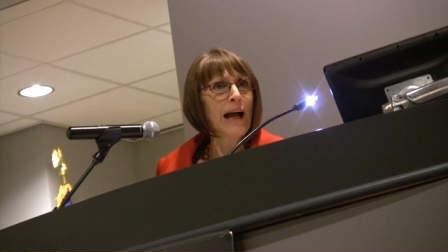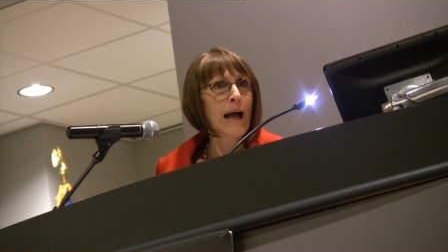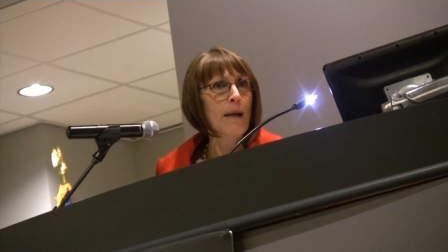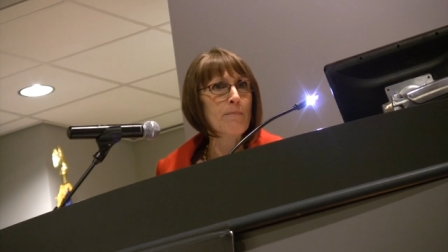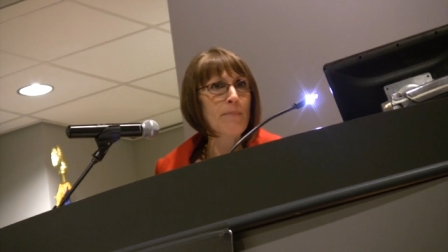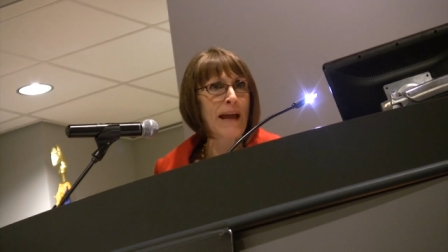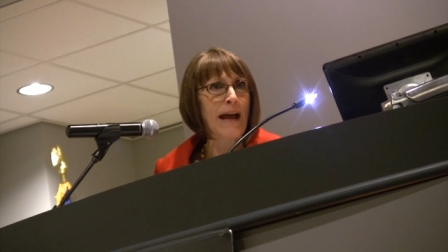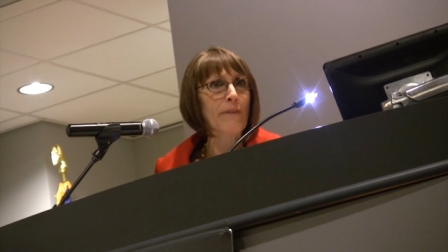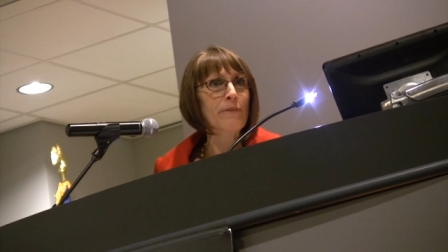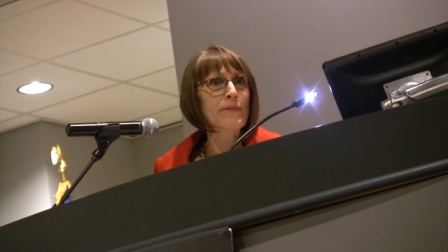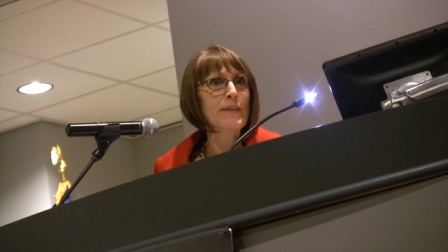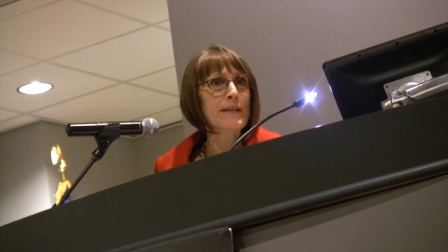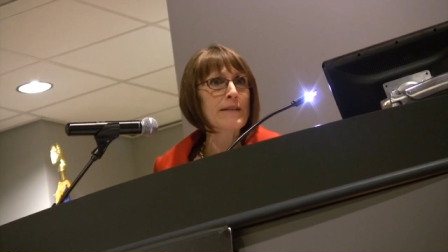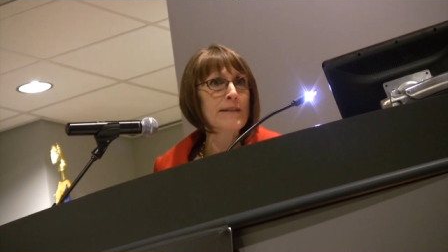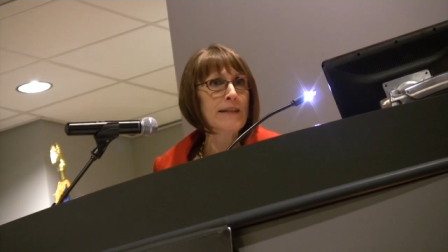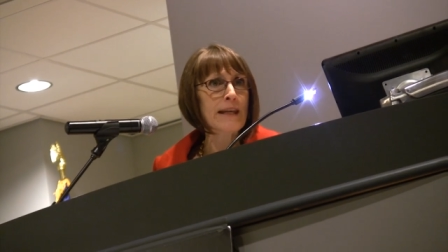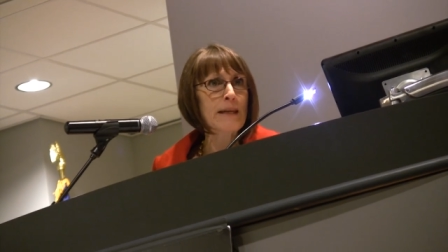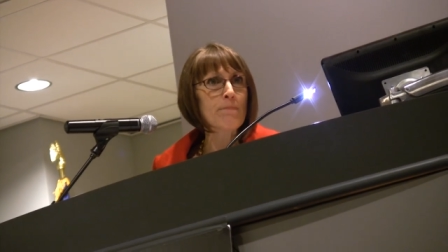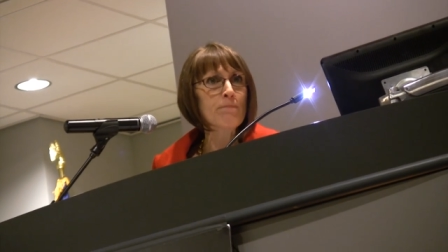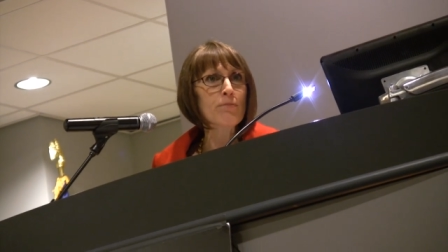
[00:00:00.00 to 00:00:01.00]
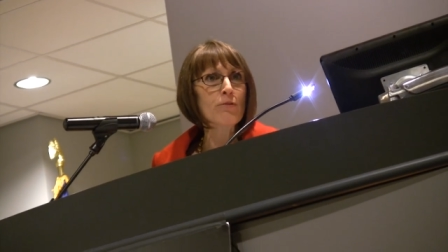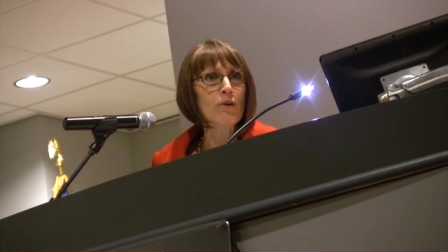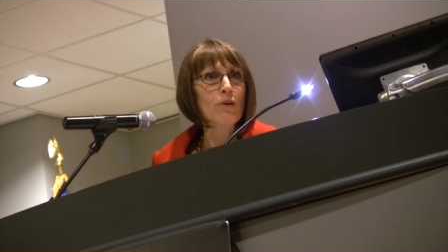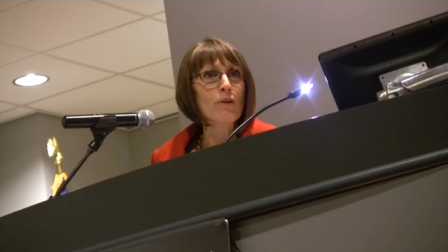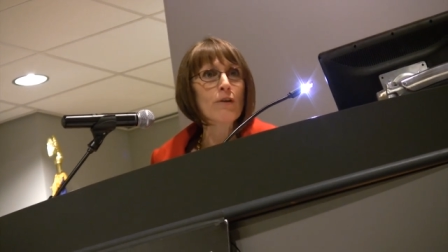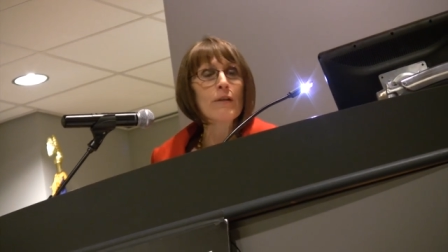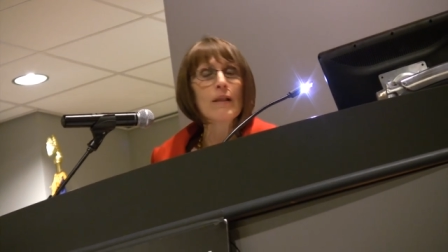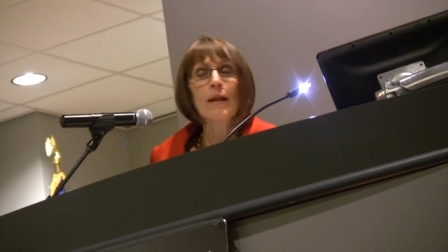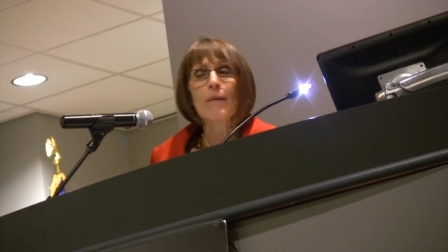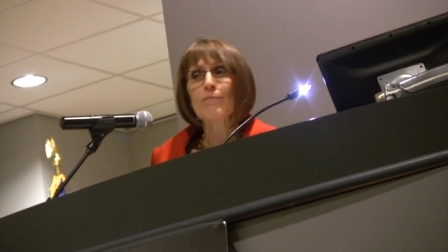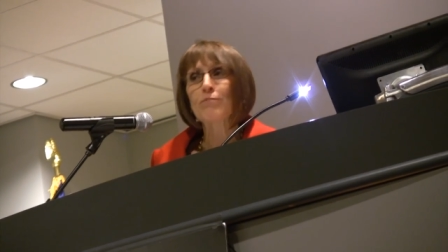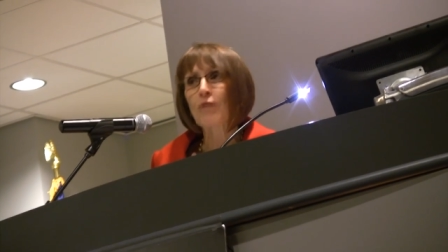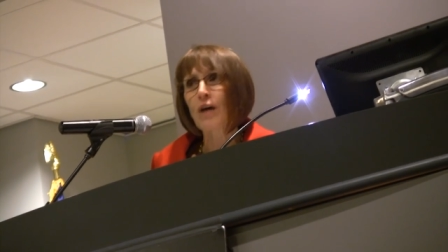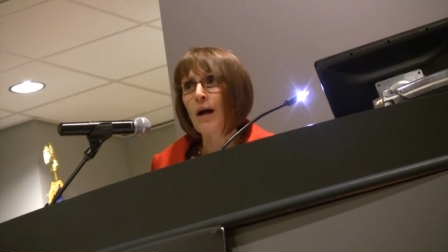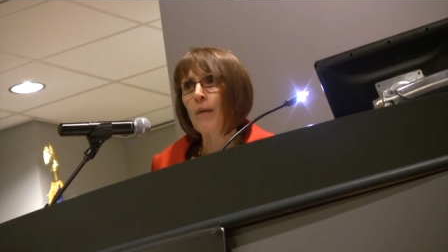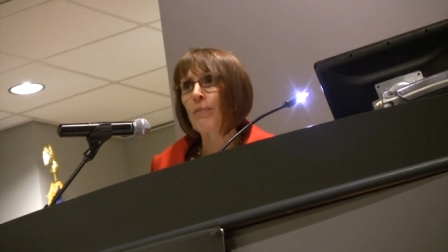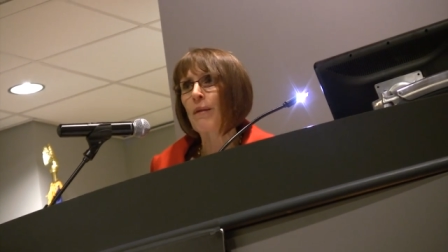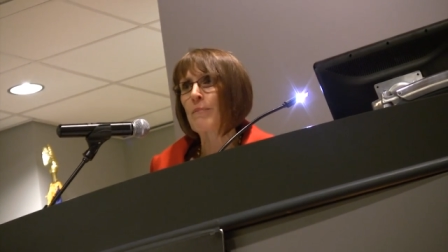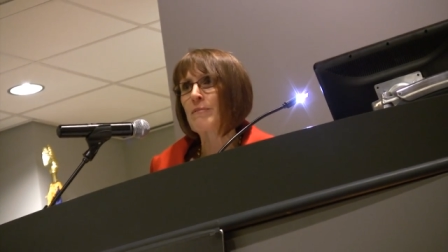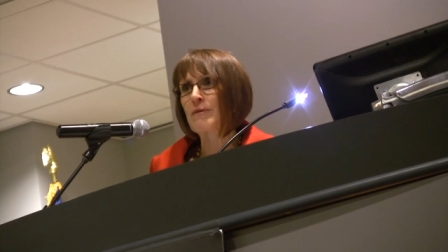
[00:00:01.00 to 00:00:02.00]
about the deeper
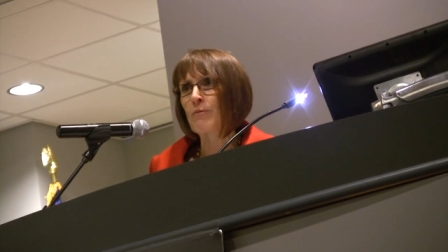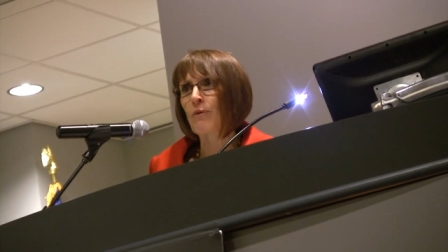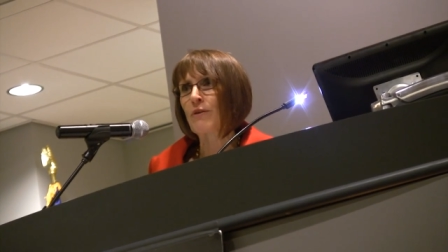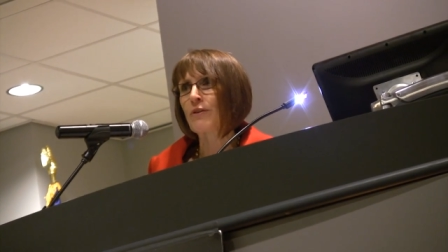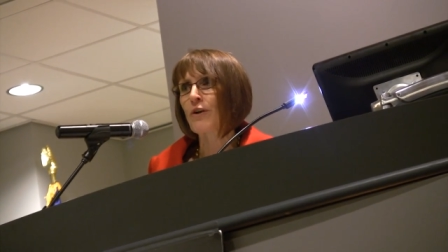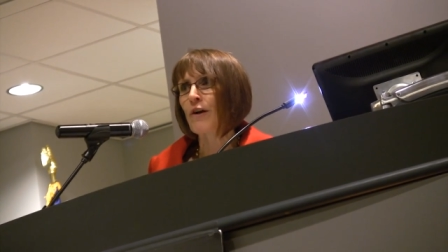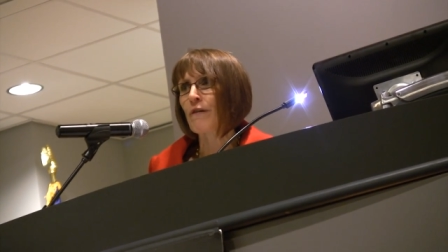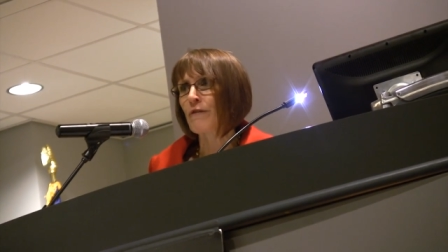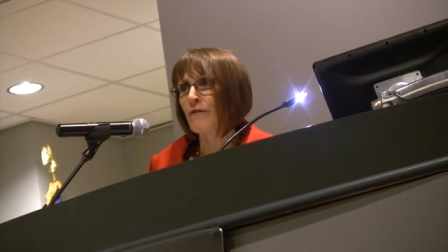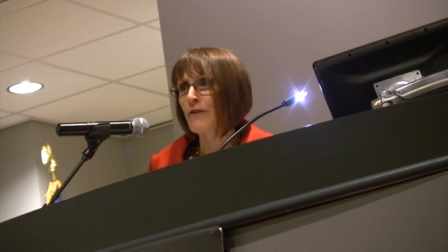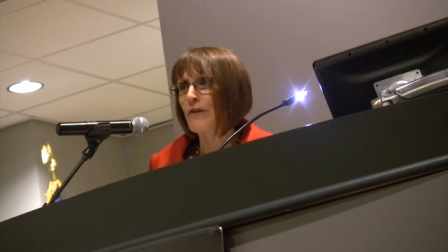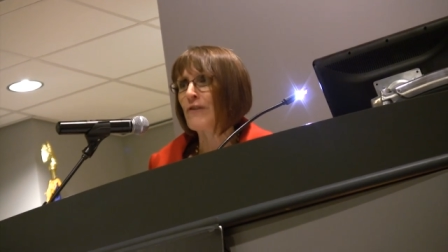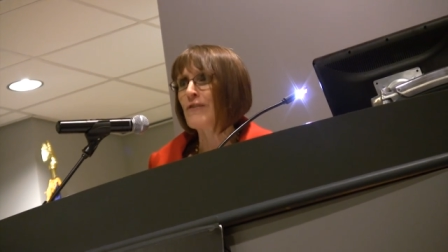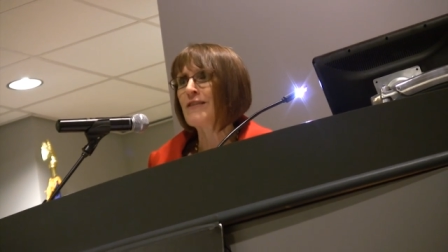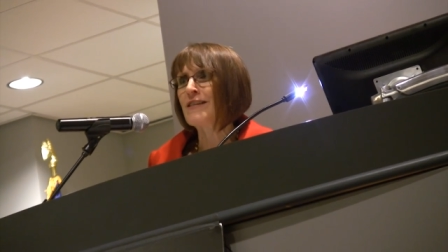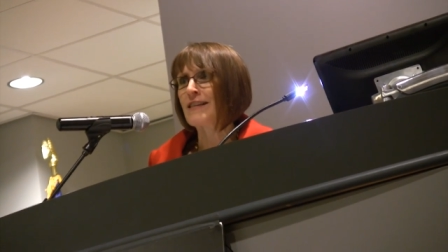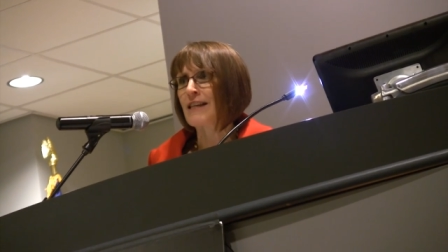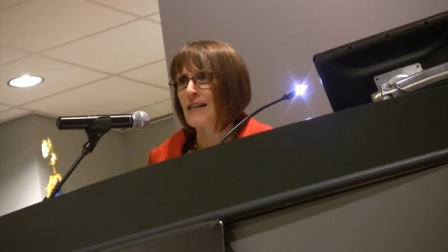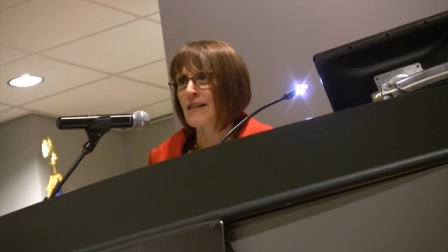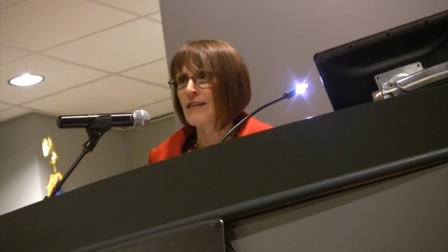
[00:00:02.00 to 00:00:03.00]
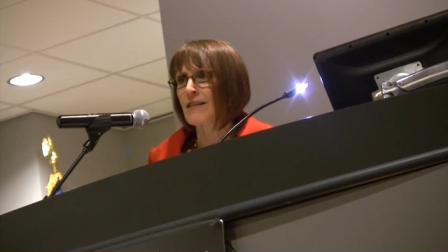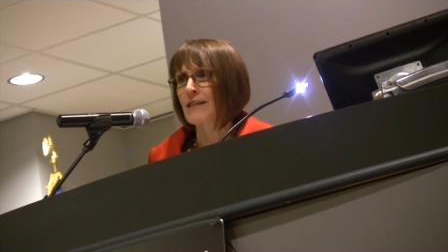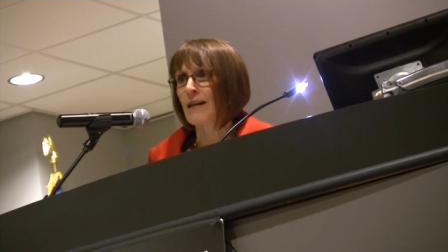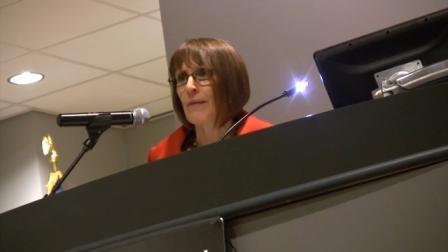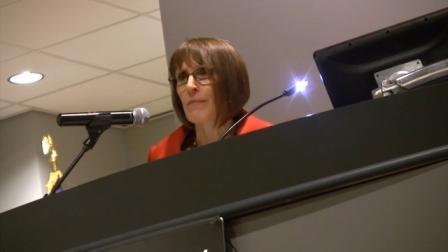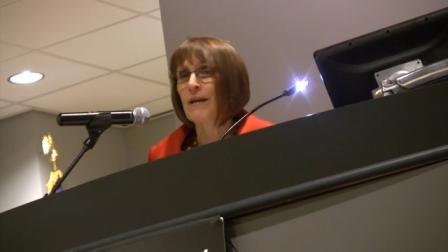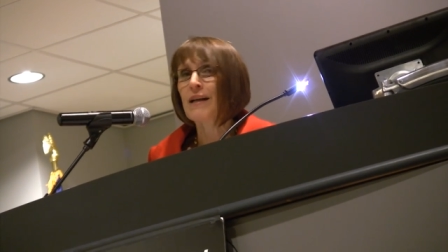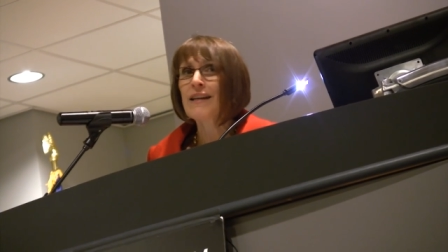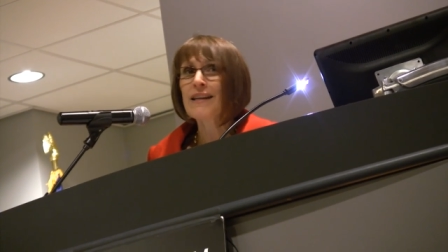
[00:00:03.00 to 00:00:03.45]
problems with our food system,